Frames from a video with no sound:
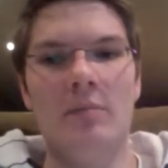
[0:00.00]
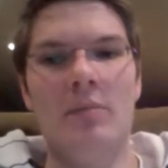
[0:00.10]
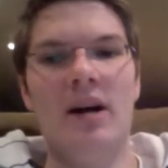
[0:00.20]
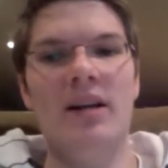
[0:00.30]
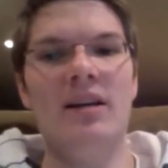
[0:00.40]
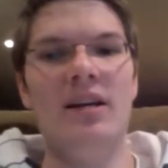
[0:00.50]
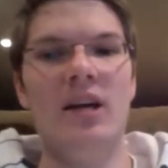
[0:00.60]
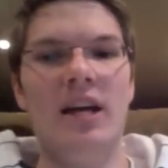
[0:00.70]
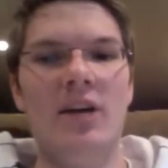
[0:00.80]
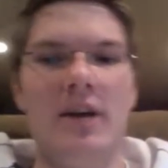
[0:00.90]
But
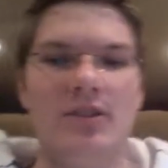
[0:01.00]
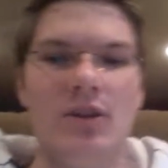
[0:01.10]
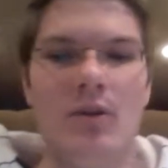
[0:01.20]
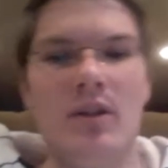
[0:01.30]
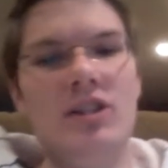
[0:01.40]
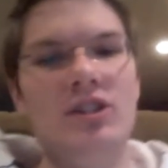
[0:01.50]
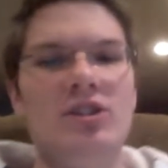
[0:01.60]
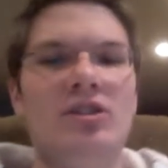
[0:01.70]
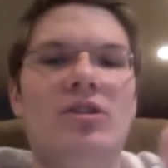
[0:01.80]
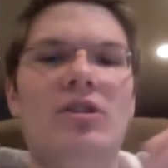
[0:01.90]
anyway, so
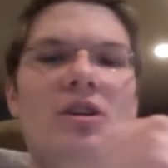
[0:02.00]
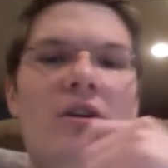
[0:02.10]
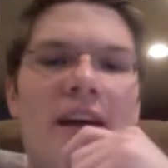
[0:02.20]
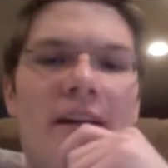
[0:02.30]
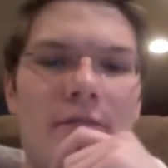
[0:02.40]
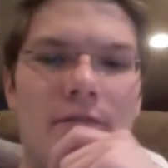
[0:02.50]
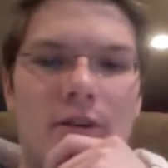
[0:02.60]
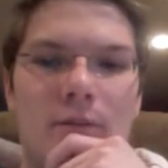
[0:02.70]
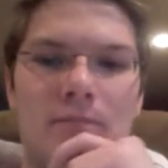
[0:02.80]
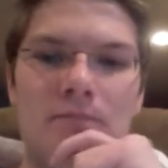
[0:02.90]
just, that
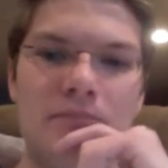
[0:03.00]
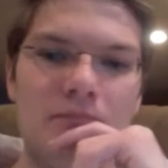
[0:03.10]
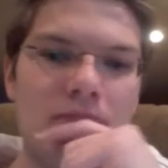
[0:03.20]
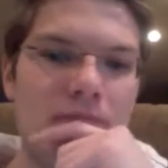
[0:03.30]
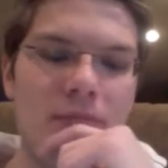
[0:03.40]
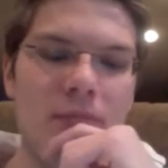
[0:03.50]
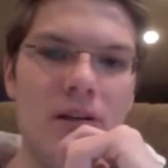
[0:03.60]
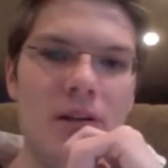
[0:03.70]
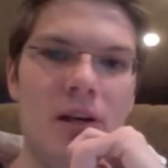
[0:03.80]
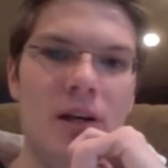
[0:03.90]
film,
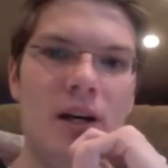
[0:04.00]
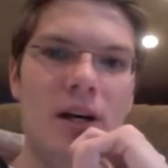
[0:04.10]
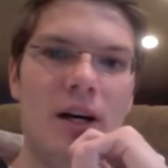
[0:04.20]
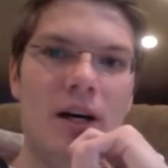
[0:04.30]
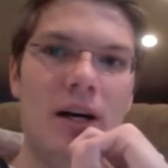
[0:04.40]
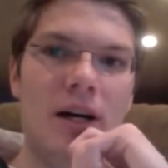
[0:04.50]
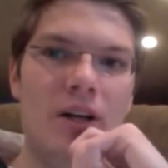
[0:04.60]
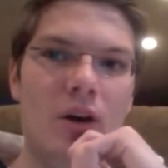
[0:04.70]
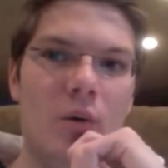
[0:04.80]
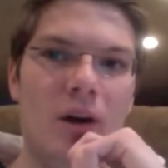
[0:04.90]

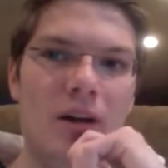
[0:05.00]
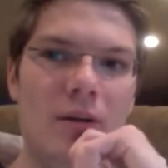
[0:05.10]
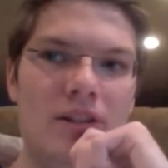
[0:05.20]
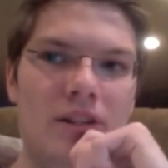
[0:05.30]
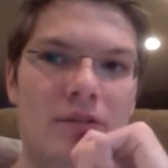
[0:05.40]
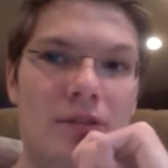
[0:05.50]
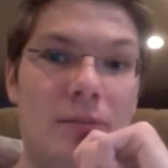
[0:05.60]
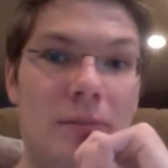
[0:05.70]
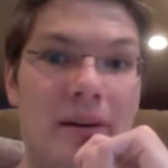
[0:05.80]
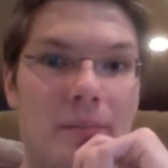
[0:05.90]
while it was his
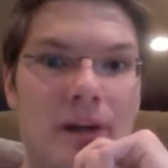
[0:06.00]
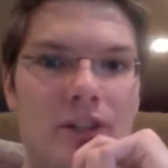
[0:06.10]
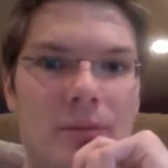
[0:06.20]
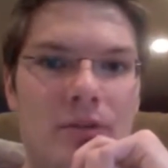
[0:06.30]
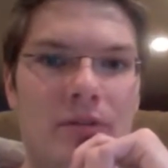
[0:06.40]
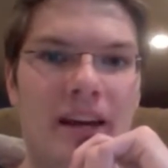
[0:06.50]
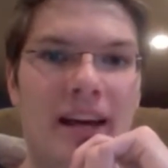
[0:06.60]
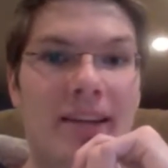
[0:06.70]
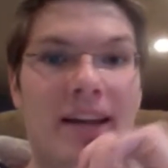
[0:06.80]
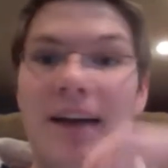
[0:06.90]
first big budget movie,
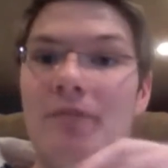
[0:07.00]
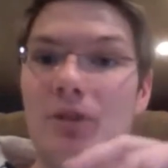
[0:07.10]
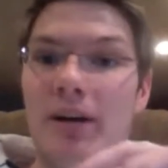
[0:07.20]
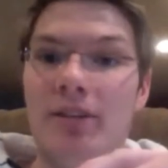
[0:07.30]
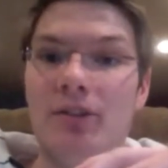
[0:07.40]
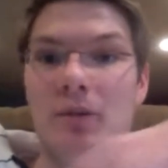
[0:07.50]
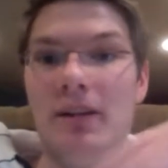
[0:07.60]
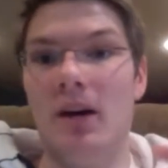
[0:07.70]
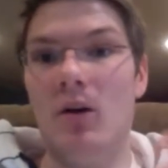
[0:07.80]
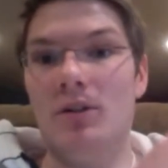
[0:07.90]
and a lot of directors,
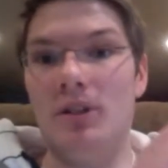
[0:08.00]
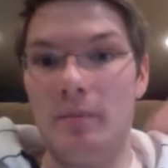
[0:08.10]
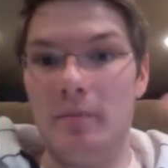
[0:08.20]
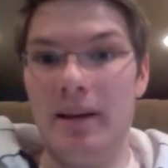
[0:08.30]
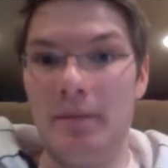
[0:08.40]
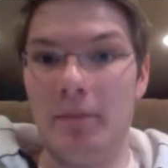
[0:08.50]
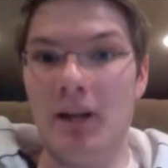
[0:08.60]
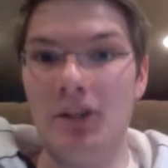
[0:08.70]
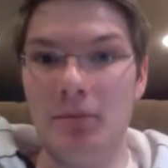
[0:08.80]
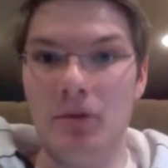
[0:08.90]
when they go into the big
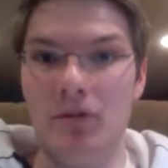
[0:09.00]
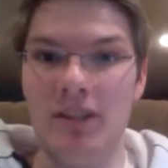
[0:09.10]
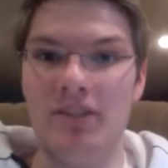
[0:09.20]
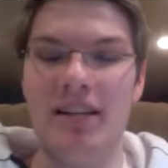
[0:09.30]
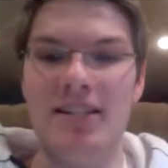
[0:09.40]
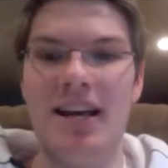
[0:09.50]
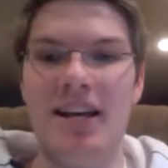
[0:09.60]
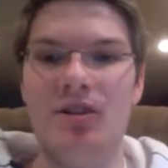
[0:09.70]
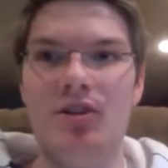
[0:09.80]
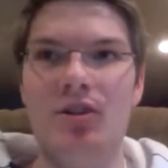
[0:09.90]
budget movies, they
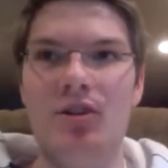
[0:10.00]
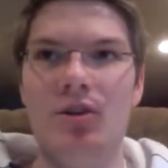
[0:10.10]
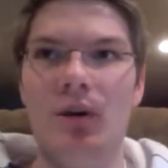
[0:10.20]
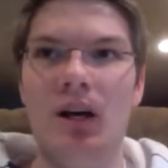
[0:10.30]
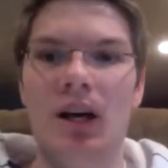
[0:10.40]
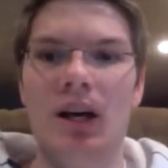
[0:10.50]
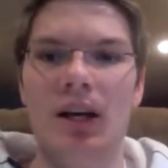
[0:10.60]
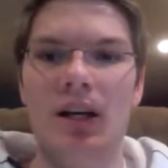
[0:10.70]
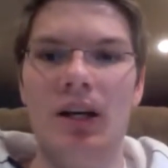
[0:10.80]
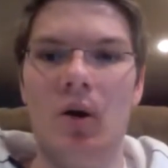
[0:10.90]
tend to,
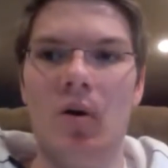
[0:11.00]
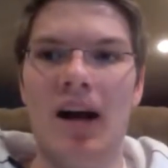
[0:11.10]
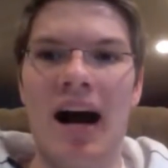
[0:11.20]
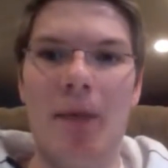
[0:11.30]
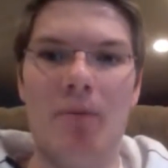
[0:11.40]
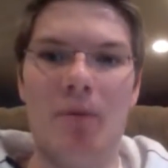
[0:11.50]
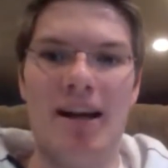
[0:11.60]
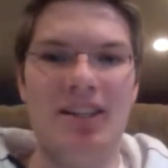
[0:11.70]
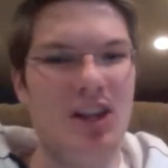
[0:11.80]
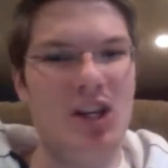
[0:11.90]

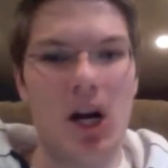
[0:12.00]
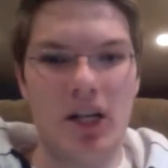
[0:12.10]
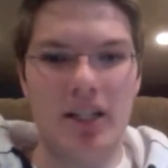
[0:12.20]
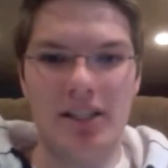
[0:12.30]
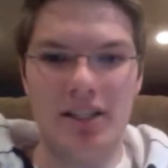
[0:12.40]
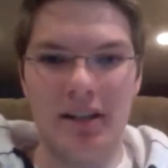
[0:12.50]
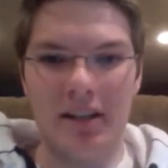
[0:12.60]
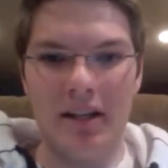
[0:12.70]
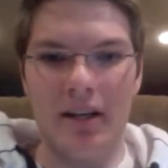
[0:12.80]
compromise on their artistic